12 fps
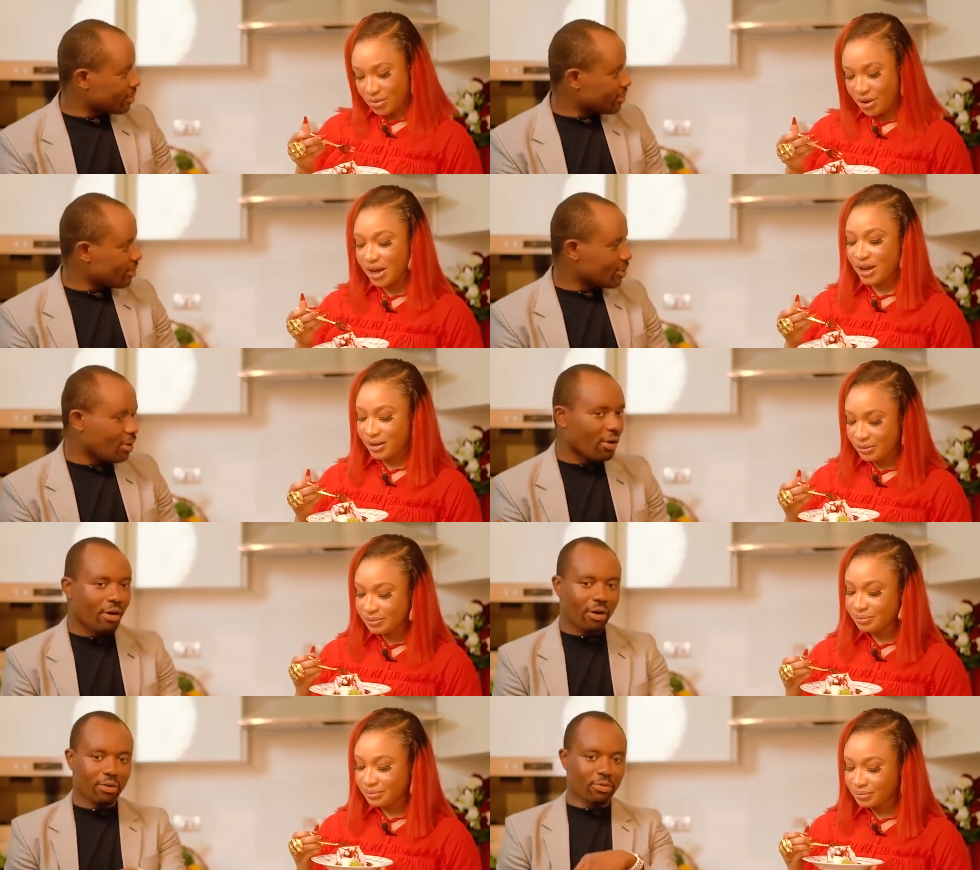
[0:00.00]
Speaker 1: Okay. Or
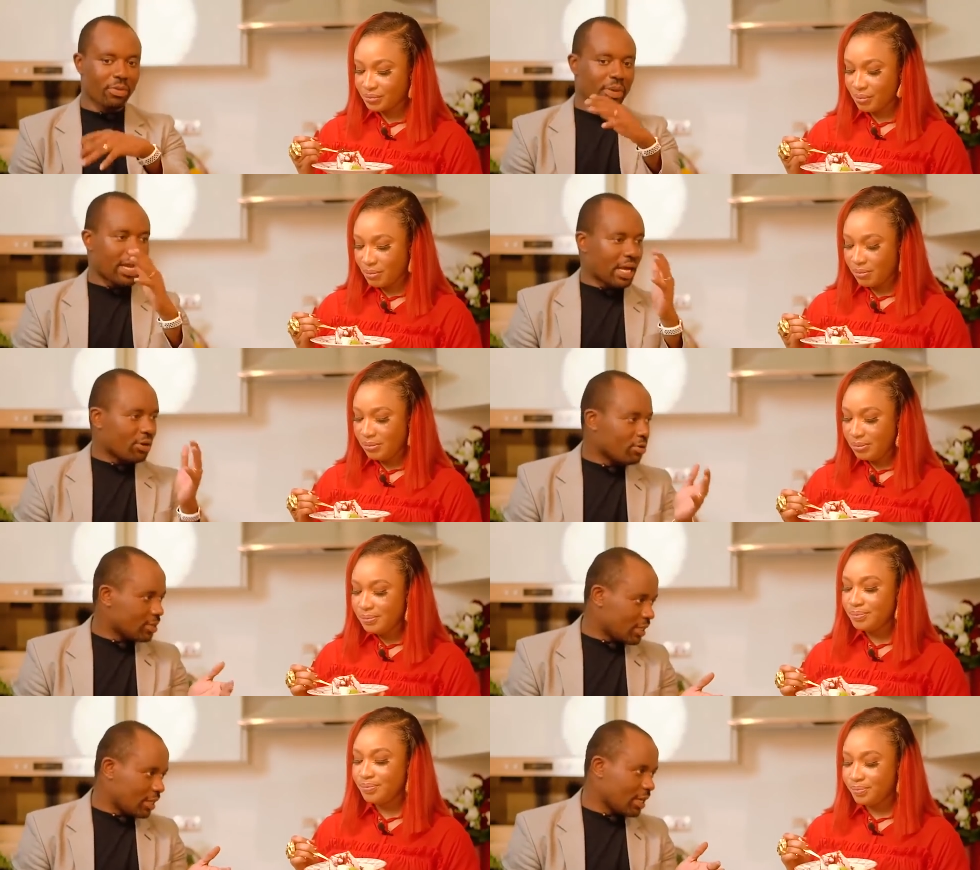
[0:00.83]
all women are
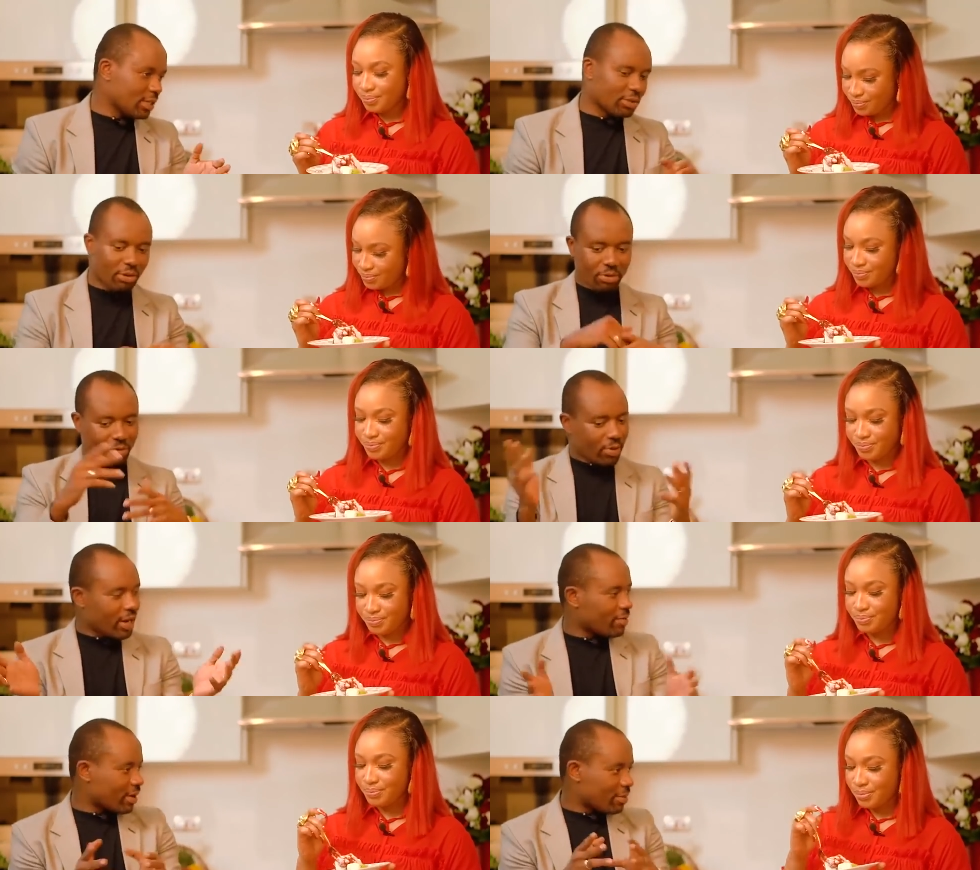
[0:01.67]
gold diggers or
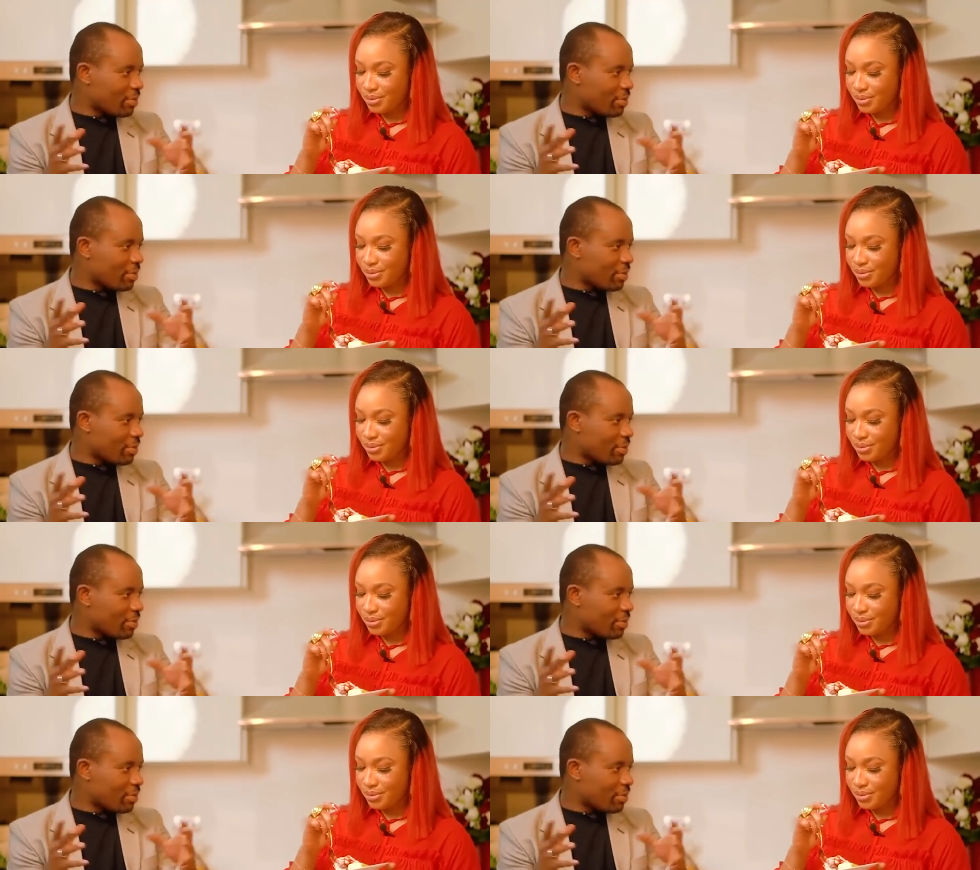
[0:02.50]
whatever.